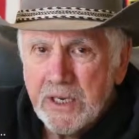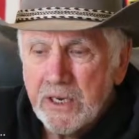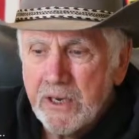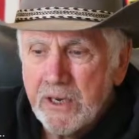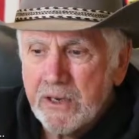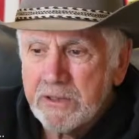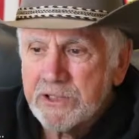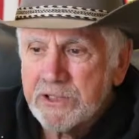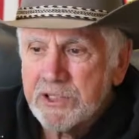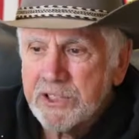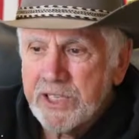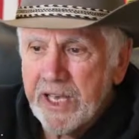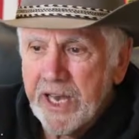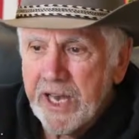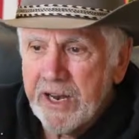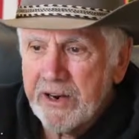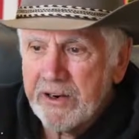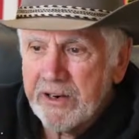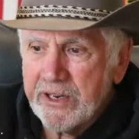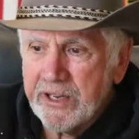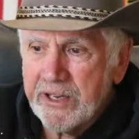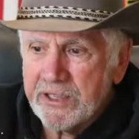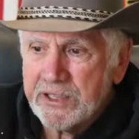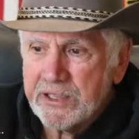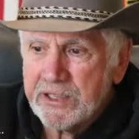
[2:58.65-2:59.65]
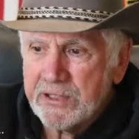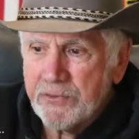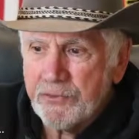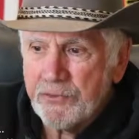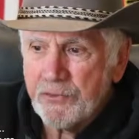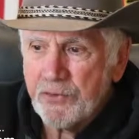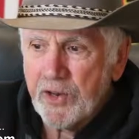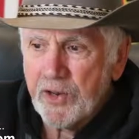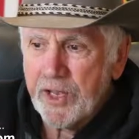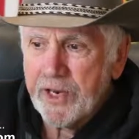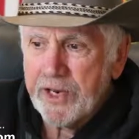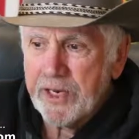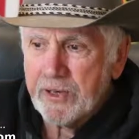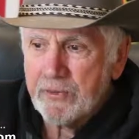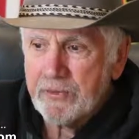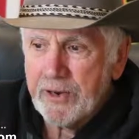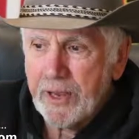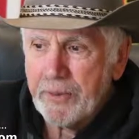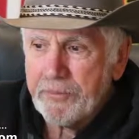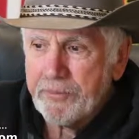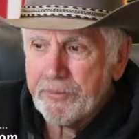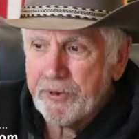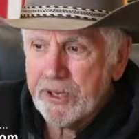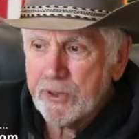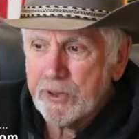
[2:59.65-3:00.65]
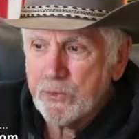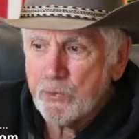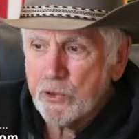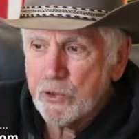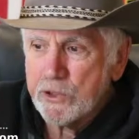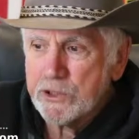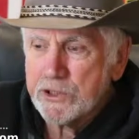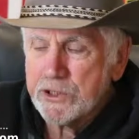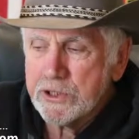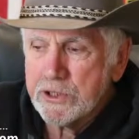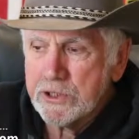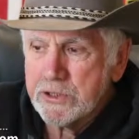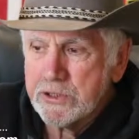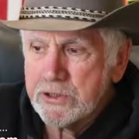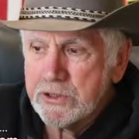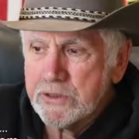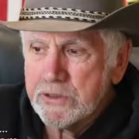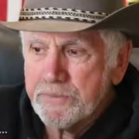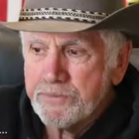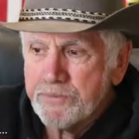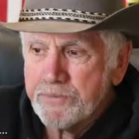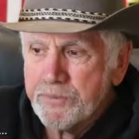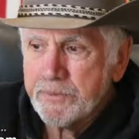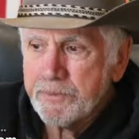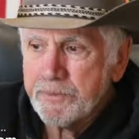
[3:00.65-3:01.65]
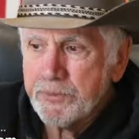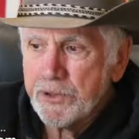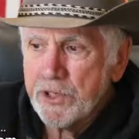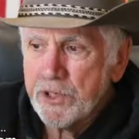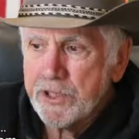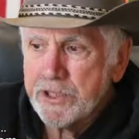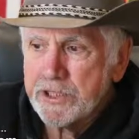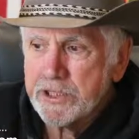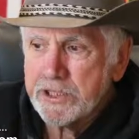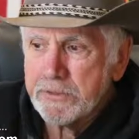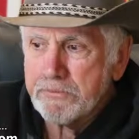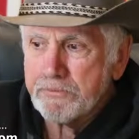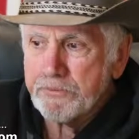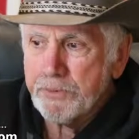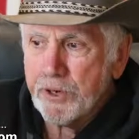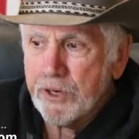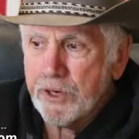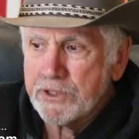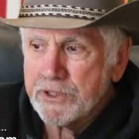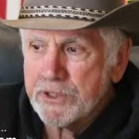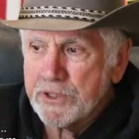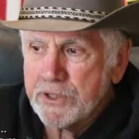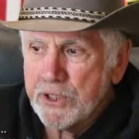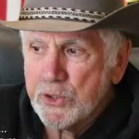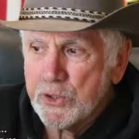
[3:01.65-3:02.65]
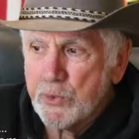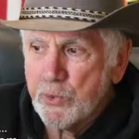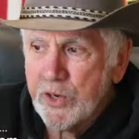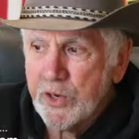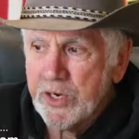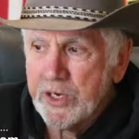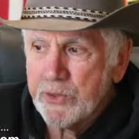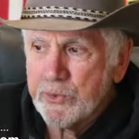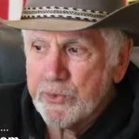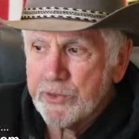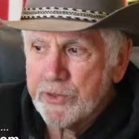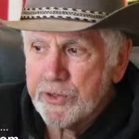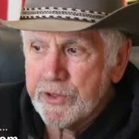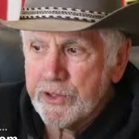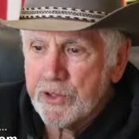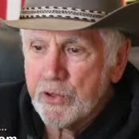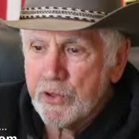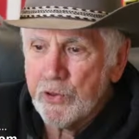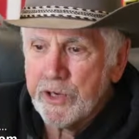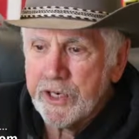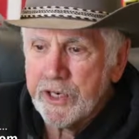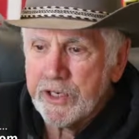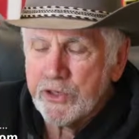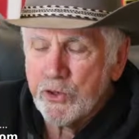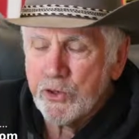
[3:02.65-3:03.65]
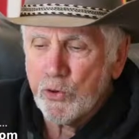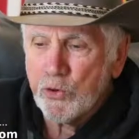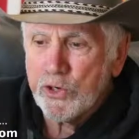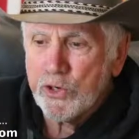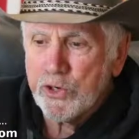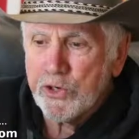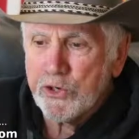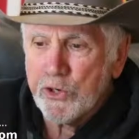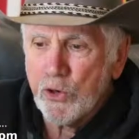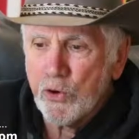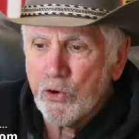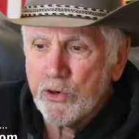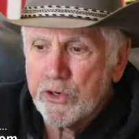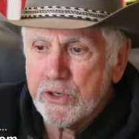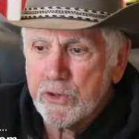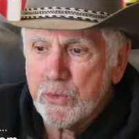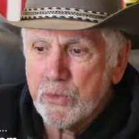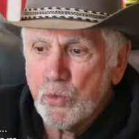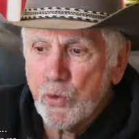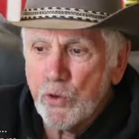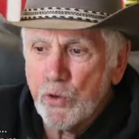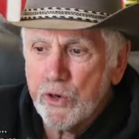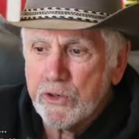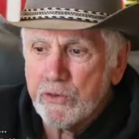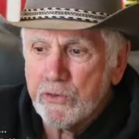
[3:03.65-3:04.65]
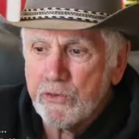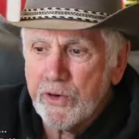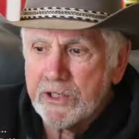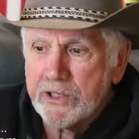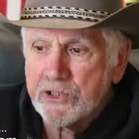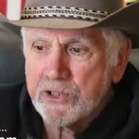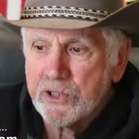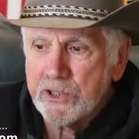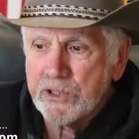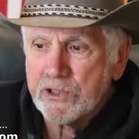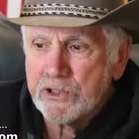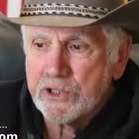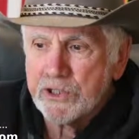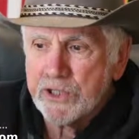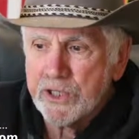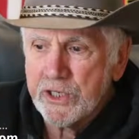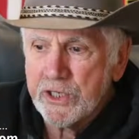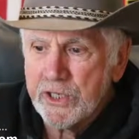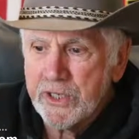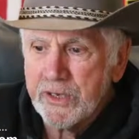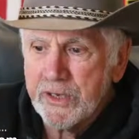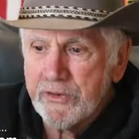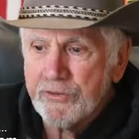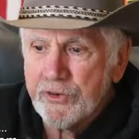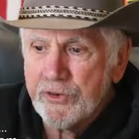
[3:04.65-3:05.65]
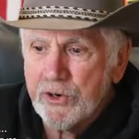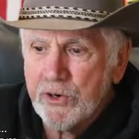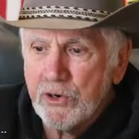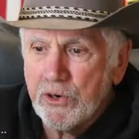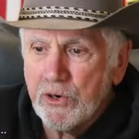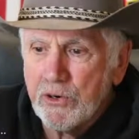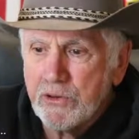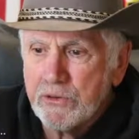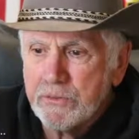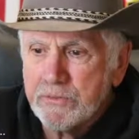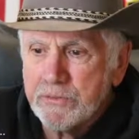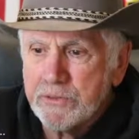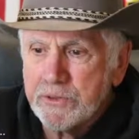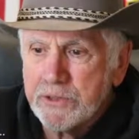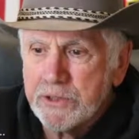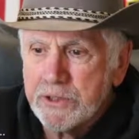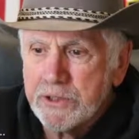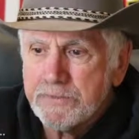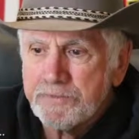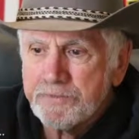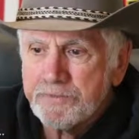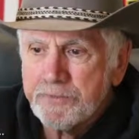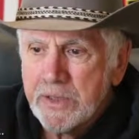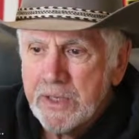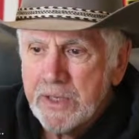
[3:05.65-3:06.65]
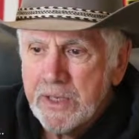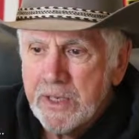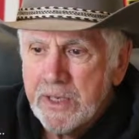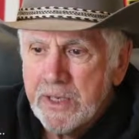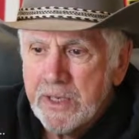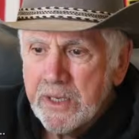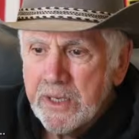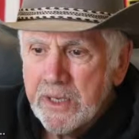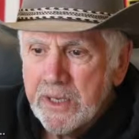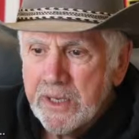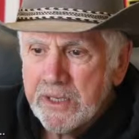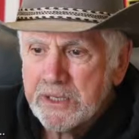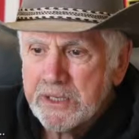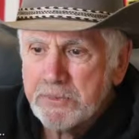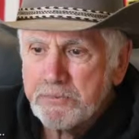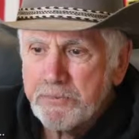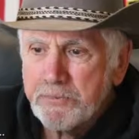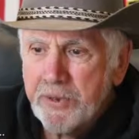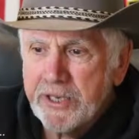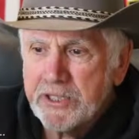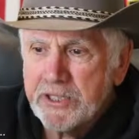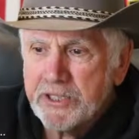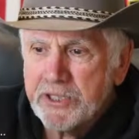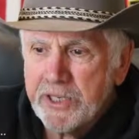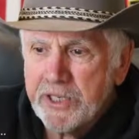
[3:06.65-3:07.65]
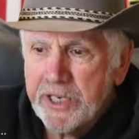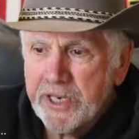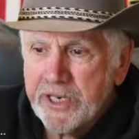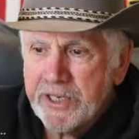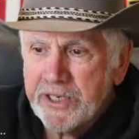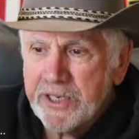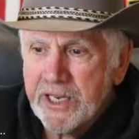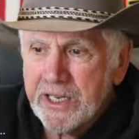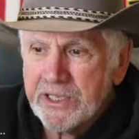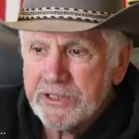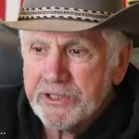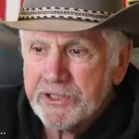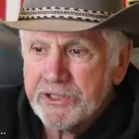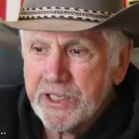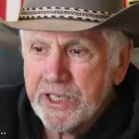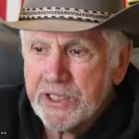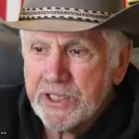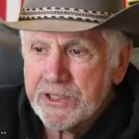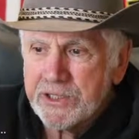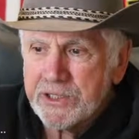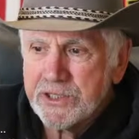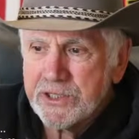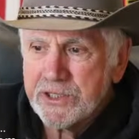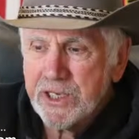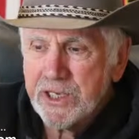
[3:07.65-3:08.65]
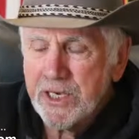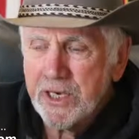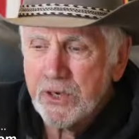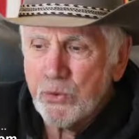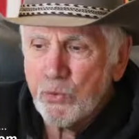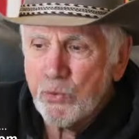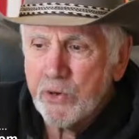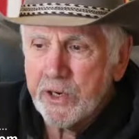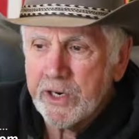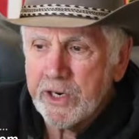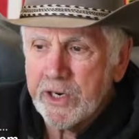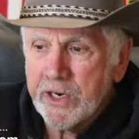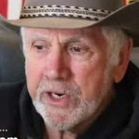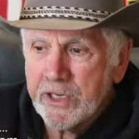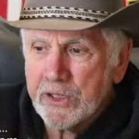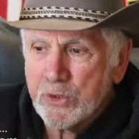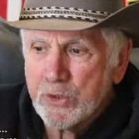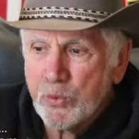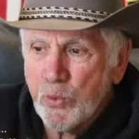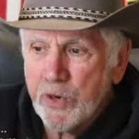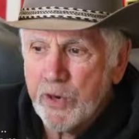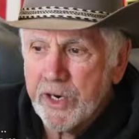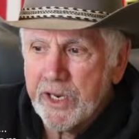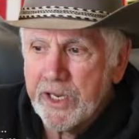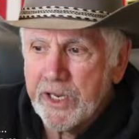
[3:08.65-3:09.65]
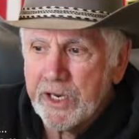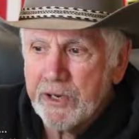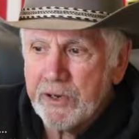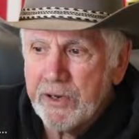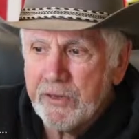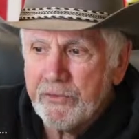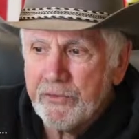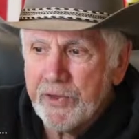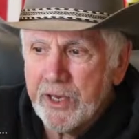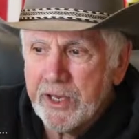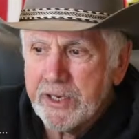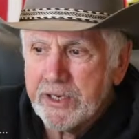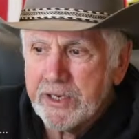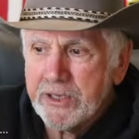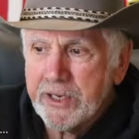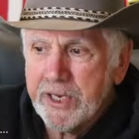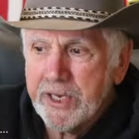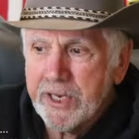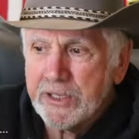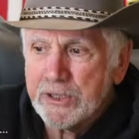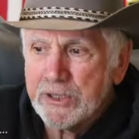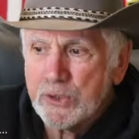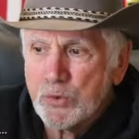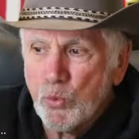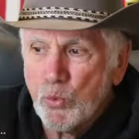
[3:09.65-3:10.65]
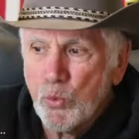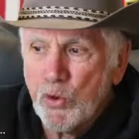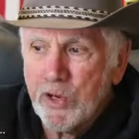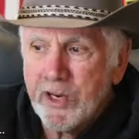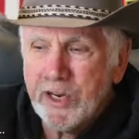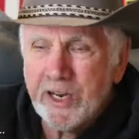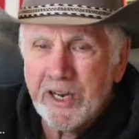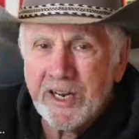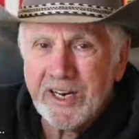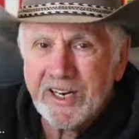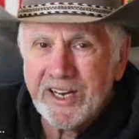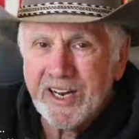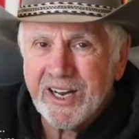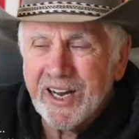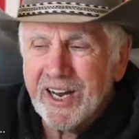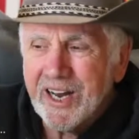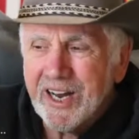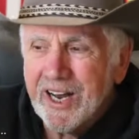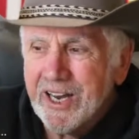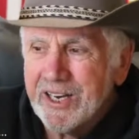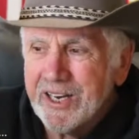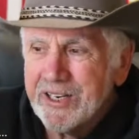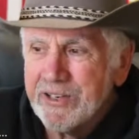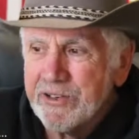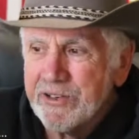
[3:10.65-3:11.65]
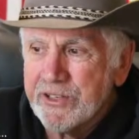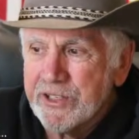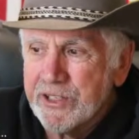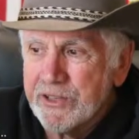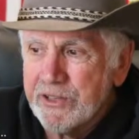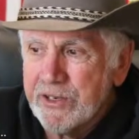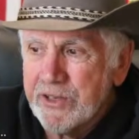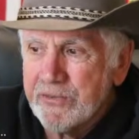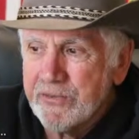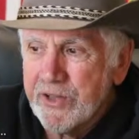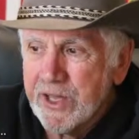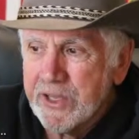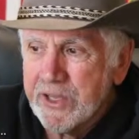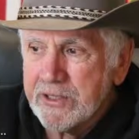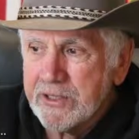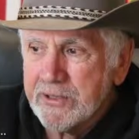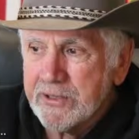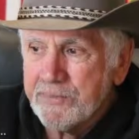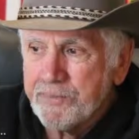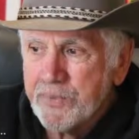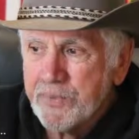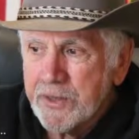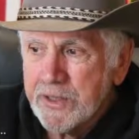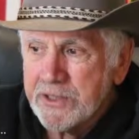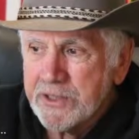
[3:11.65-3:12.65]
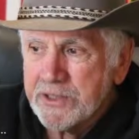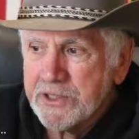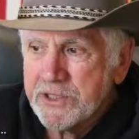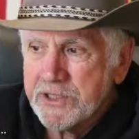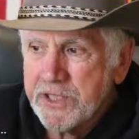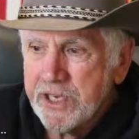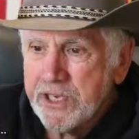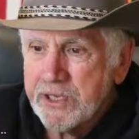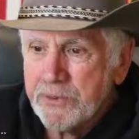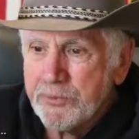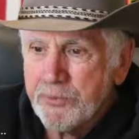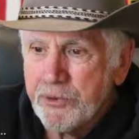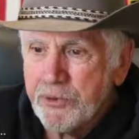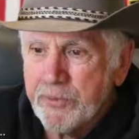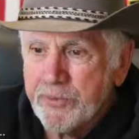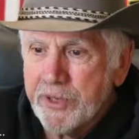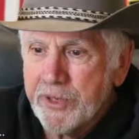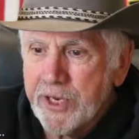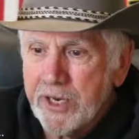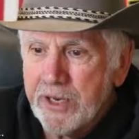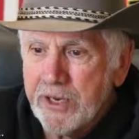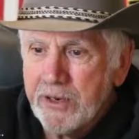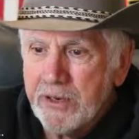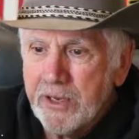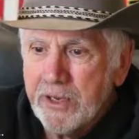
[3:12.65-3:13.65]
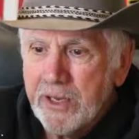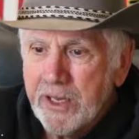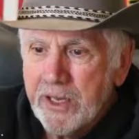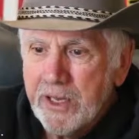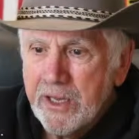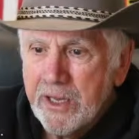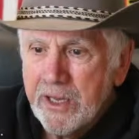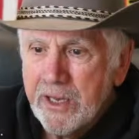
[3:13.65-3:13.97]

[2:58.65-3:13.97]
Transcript: On Saturday, as the flooding rapidly worsened, police in parts of Quinlan are going door to door to warn residents to leave their homes. "It's basically not just a 1-in-20-year event, it's 1-in-100-year event," State Premier